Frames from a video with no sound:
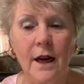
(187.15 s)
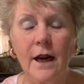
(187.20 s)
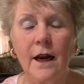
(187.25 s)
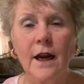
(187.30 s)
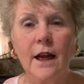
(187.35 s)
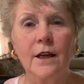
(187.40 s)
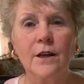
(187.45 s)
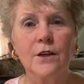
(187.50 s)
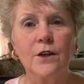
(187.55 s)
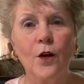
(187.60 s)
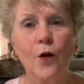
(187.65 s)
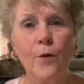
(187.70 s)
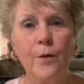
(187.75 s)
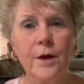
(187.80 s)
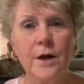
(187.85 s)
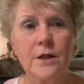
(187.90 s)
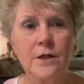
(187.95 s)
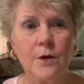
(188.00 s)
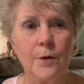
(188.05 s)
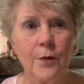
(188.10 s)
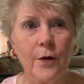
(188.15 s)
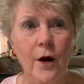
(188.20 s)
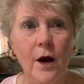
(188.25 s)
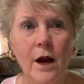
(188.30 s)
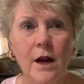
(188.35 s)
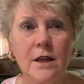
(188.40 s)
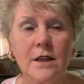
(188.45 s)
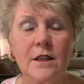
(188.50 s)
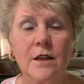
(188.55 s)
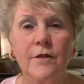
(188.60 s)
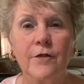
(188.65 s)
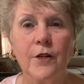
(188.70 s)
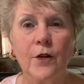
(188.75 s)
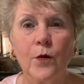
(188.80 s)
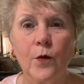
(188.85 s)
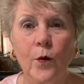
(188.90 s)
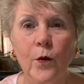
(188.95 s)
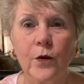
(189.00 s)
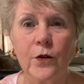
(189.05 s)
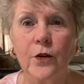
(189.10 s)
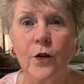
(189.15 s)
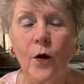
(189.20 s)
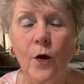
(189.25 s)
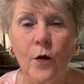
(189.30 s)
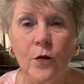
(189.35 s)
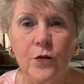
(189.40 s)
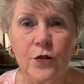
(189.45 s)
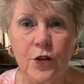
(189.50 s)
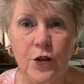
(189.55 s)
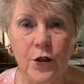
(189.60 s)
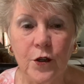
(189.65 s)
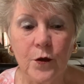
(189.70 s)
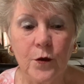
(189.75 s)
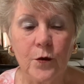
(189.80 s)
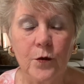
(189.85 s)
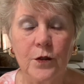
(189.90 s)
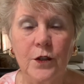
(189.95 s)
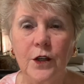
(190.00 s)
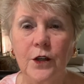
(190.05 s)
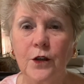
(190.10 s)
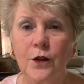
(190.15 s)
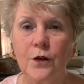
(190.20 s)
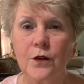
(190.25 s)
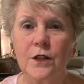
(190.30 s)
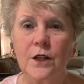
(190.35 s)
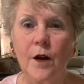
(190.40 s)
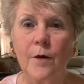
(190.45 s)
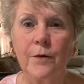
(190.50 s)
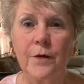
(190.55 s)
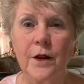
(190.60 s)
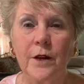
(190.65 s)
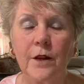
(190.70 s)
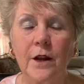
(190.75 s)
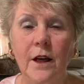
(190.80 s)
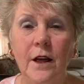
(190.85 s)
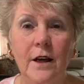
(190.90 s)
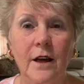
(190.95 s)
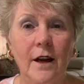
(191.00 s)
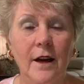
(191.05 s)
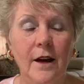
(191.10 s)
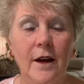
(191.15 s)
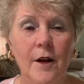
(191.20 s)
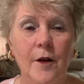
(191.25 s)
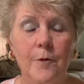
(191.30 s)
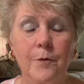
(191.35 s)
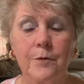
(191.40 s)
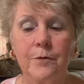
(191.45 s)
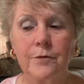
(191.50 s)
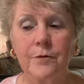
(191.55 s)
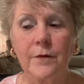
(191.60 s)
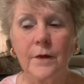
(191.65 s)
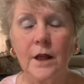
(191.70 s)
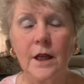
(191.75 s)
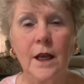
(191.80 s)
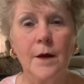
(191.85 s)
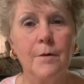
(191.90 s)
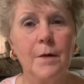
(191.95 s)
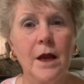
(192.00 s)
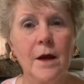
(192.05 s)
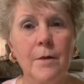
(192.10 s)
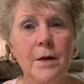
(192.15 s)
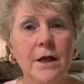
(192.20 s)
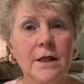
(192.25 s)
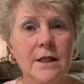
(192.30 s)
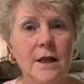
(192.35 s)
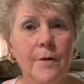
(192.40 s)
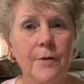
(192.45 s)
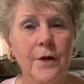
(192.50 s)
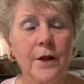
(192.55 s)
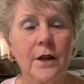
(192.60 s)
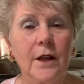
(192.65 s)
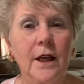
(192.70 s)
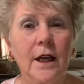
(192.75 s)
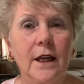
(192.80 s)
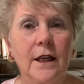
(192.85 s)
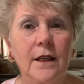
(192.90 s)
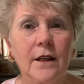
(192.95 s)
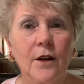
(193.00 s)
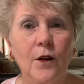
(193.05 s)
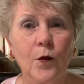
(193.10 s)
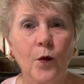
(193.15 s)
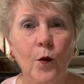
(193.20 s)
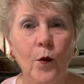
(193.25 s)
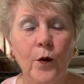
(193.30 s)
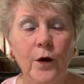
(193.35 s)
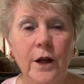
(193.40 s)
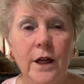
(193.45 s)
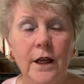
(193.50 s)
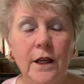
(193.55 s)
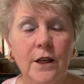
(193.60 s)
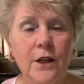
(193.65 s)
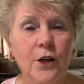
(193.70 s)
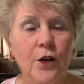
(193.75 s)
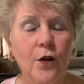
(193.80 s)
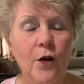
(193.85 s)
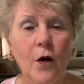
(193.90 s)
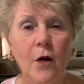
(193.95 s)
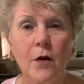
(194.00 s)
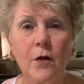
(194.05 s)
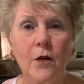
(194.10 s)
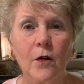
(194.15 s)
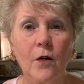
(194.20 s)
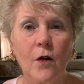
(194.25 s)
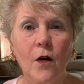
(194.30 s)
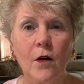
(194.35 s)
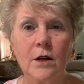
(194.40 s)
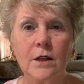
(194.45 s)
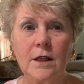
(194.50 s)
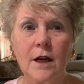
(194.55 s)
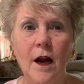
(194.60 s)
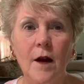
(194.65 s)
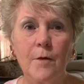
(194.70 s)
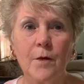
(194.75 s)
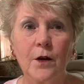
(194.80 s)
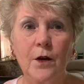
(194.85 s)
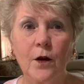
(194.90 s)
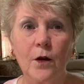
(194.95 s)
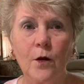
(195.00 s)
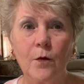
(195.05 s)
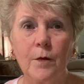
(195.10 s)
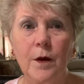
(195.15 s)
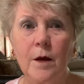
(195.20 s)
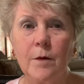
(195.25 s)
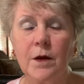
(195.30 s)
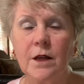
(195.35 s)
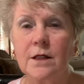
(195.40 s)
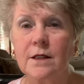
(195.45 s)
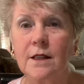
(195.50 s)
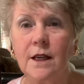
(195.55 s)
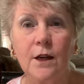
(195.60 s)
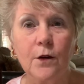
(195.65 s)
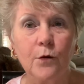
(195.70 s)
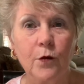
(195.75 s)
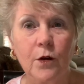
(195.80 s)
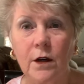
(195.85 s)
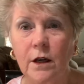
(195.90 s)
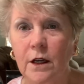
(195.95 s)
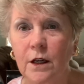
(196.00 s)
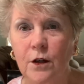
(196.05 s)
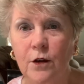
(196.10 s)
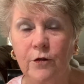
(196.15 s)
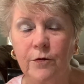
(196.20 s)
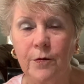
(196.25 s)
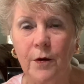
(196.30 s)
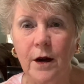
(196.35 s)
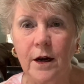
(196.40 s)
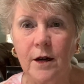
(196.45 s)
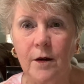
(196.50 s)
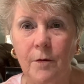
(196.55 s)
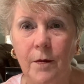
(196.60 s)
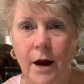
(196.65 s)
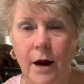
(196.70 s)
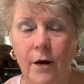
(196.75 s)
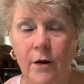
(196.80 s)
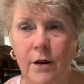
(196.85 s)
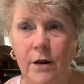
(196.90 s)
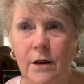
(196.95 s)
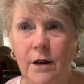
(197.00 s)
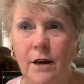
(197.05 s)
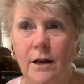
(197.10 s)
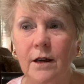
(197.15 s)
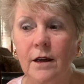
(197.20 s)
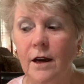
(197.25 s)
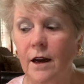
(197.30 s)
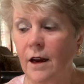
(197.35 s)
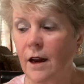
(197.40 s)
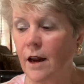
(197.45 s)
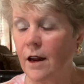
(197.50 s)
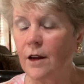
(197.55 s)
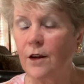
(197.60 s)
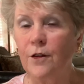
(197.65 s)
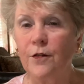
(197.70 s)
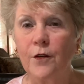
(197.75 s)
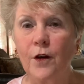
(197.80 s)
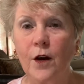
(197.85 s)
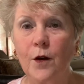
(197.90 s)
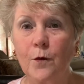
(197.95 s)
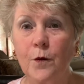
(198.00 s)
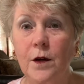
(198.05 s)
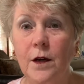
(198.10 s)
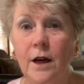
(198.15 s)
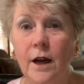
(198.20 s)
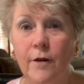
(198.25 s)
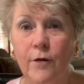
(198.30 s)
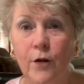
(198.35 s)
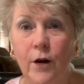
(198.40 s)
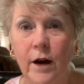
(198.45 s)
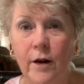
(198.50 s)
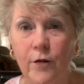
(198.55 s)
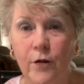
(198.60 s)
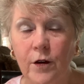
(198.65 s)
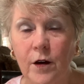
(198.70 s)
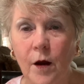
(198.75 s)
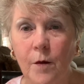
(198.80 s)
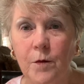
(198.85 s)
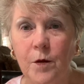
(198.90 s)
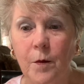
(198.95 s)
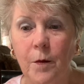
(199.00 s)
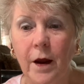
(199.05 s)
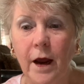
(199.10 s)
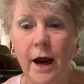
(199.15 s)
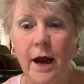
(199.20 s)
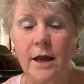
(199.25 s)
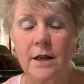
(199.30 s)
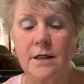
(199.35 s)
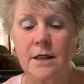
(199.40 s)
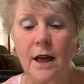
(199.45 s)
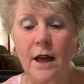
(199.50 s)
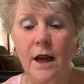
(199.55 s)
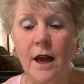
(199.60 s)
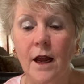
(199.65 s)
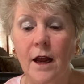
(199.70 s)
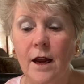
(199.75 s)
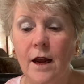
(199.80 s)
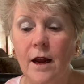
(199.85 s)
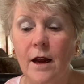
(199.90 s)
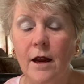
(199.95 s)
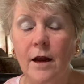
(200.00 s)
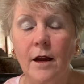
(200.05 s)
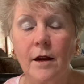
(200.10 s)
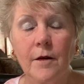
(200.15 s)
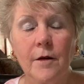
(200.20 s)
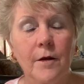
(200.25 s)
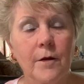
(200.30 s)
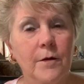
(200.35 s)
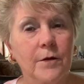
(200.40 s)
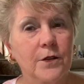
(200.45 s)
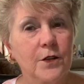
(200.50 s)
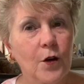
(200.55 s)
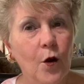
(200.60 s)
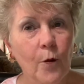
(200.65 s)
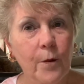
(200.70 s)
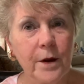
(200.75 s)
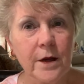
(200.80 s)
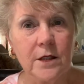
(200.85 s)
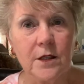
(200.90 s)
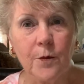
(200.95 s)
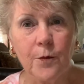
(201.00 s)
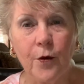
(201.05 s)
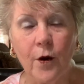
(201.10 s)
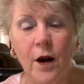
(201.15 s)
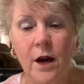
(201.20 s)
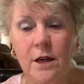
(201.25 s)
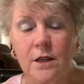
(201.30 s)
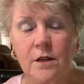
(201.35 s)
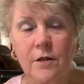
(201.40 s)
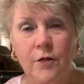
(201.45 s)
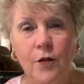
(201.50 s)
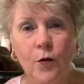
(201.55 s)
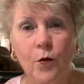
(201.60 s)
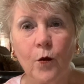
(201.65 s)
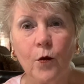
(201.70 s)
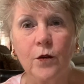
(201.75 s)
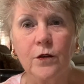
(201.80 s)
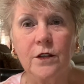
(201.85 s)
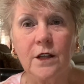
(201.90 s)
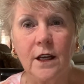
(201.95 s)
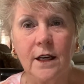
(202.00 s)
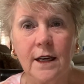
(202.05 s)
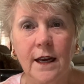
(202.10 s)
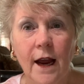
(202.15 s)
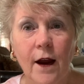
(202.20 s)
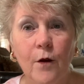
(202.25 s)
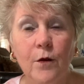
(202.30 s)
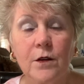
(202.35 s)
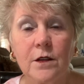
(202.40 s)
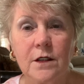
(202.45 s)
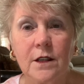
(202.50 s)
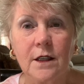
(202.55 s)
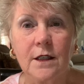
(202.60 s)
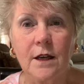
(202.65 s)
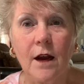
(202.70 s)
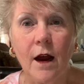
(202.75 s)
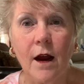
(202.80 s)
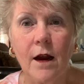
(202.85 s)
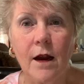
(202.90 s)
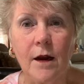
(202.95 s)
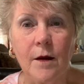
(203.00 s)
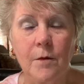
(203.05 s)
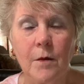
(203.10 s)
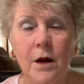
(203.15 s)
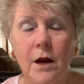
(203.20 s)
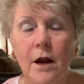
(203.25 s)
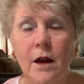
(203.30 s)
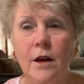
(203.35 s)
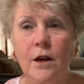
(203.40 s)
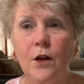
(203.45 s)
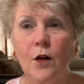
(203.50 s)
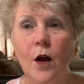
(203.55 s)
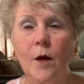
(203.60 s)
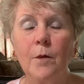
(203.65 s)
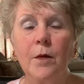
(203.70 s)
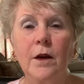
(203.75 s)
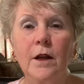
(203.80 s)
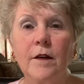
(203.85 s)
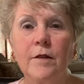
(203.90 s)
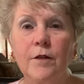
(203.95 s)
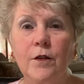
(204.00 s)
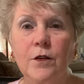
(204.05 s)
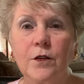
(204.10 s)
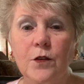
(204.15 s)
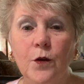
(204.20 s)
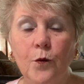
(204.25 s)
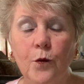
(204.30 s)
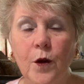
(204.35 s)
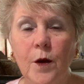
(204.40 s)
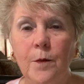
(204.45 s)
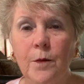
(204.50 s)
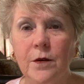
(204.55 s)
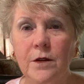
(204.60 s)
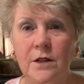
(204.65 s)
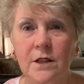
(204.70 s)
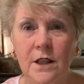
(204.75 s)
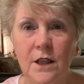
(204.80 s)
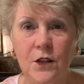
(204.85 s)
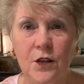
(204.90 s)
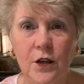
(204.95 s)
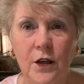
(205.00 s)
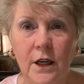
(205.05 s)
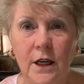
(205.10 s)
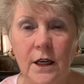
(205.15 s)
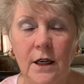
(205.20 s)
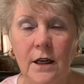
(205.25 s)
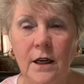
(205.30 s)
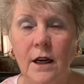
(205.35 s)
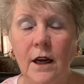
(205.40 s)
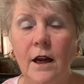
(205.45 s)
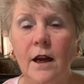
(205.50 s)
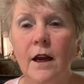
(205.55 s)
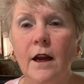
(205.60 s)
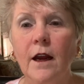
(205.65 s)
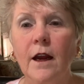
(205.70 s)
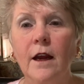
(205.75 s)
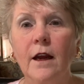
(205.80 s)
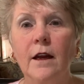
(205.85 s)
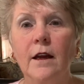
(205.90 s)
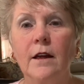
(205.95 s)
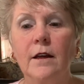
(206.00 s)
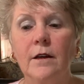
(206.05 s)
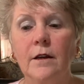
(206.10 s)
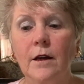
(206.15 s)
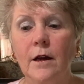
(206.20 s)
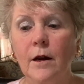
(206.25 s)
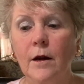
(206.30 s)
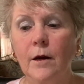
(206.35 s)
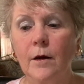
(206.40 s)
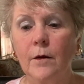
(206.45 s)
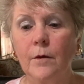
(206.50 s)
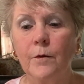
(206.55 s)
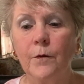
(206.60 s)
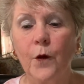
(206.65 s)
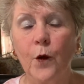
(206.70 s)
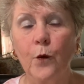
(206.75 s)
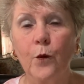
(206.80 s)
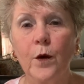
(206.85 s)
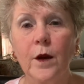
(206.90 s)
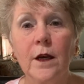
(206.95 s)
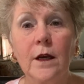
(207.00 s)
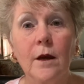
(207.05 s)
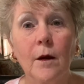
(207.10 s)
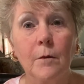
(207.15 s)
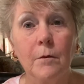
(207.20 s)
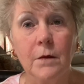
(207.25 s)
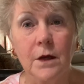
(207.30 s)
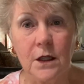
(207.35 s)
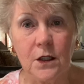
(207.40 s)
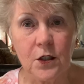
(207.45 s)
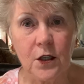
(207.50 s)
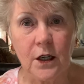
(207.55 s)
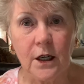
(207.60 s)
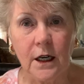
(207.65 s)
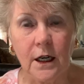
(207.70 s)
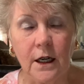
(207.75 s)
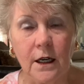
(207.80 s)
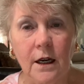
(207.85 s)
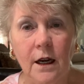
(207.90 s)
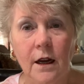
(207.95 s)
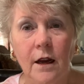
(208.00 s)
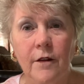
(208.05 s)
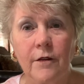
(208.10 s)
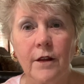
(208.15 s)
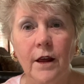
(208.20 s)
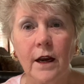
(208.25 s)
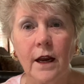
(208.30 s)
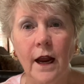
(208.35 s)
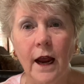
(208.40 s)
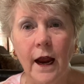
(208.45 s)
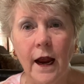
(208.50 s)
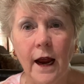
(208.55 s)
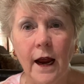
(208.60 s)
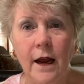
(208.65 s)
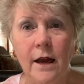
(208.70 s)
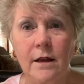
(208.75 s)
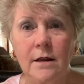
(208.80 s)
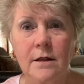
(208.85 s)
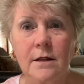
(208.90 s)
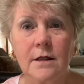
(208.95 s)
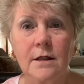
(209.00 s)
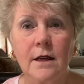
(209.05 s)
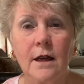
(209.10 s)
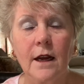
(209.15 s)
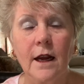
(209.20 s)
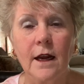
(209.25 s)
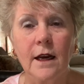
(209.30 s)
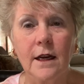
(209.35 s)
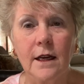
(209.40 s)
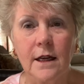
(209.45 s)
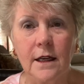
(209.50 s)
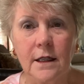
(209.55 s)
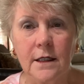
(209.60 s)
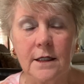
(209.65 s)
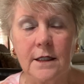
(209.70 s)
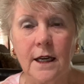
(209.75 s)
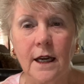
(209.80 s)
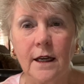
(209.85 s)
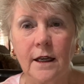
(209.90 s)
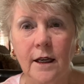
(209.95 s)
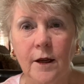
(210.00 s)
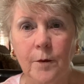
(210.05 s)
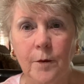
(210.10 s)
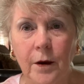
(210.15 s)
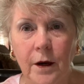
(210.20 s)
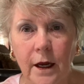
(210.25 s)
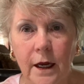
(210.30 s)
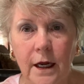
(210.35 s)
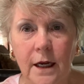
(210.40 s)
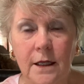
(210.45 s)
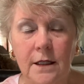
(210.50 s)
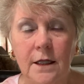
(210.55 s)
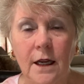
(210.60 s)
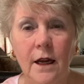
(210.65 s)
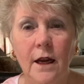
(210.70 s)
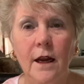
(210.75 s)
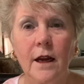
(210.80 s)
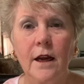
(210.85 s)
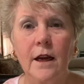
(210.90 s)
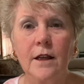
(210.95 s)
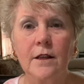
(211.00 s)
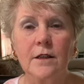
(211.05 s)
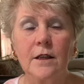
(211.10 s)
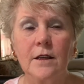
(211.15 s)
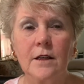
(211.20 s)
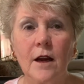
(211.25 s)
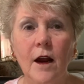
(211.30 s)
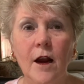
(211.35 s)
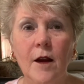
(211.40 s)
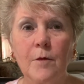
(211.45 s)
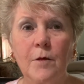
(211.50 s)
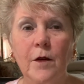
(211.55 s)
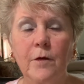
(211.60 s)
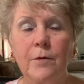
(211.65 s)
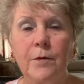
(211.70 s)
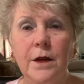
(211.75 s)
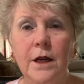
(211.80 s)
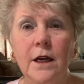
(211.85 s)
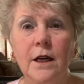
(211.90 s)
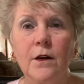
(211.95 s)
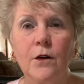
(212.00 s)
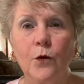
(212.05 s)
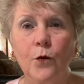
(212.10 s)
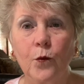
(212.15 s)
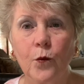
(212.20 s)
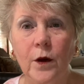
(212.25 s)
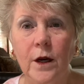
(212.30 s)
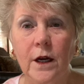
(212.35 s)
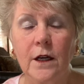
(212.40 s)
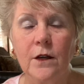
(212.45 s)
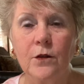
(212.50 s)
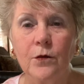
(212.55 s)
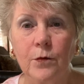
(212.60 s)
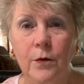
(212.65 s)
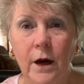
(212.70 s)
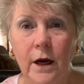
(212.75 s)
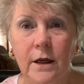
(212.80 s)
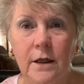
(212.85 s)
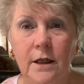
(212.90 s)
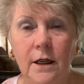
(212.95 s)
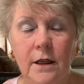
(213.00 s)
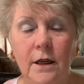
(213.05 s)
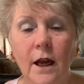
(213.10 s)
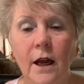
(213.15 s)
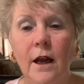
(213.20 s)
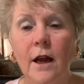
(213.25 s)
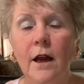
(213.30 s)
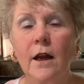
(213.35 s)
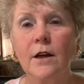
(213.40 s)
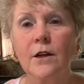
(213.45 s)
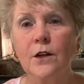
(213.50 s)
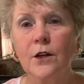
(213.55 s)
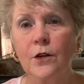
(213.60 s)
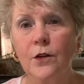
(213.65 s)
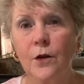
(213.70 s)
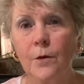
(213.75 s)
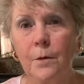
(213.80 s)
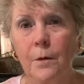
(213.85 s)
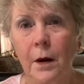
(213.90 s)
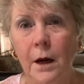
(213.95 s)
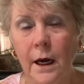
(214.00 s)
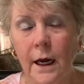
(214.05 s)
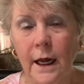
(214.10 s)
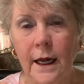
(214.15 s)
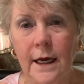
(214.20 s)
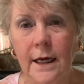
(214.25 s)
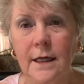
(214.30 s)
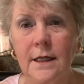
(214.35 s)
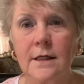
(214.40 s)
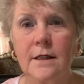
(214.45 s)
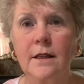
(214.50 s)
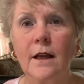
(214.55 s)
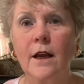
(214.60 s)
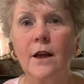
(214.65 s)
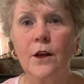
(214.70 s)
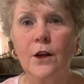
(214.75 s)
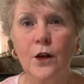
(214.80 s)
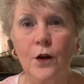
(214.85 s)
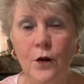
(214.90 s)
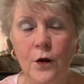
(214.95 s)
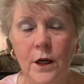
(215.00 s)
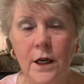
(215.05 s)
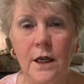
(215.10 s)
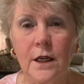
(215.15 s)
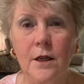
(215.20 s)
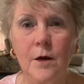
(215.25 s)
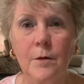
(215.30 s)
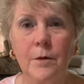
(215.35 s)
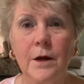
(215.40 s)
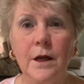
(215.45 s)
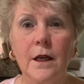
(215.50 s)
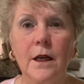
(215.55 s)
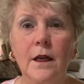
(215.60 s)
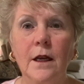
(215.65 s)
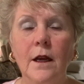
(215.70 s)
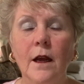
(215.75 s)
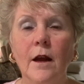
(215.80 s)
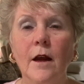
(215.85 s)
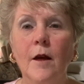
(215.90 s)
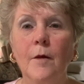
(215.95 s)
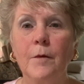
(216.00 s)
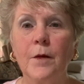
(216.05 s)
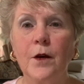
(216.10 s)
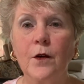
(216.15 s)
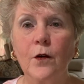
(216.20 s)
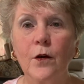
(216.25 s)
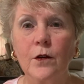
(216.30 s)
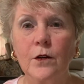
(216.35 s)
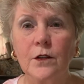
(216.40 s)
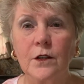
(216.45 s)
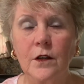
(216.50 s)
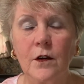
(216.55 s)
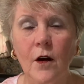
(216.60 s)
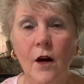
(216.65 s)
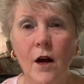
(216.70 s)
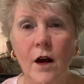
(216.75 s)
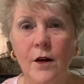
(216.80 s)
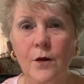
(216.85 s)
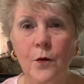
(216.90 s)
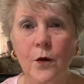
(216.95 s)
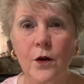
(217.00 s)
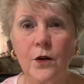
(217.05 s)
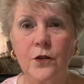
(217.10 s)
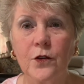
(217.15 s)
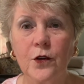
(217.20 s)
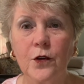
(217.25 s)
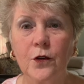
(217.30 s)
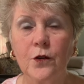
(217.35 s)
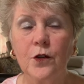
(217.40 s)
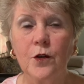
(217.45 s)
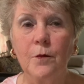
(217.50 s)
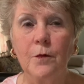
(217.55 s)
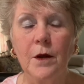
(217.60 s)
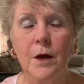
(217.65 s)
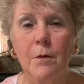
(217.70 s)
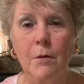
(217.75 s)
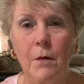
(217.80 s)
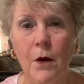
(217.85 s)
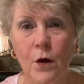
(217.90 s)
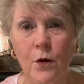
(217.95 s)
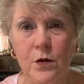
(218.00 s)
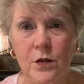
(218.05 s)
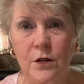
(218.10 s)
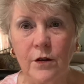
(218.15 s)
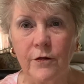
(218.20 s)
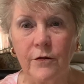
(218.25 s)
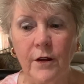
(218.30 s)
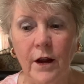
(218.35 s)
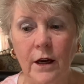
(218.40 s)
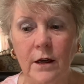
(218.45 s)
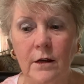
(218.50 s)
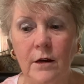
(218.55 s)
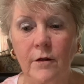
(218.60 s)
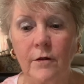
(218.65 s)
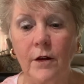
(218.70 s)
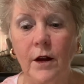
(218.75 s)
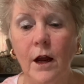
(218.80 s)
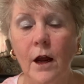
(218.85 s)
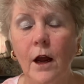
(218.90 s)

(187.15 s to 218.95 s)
And don't be surprised if the Lord calls you to do something that it may be something that the Lord hid in your heart a long time ago. Maybe secretly you've prayed about it and you thought it would never ever come to pass don't be surprised if the Lord said, now is the time. You know, I believe there's a repositioning and uh, a recommissioning that has and is taking place. It's a time of being redirected to the place that you need to be because God wants you to be most effective.